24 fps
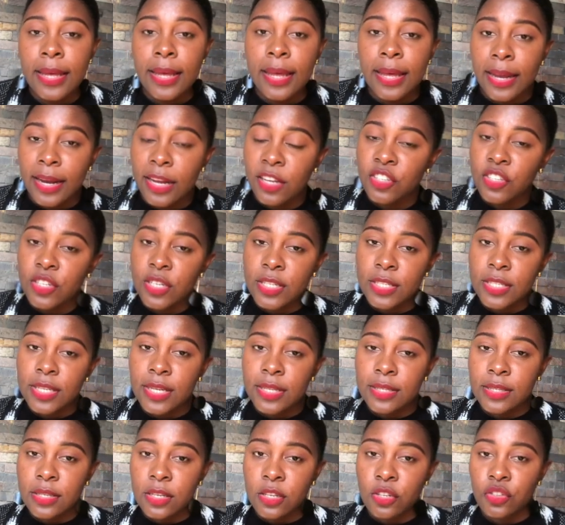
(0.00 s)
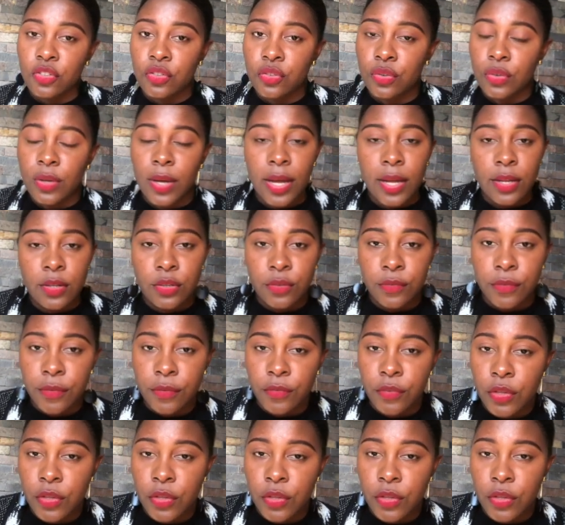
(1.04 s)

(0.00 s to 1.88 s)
It actually does need you to cut off a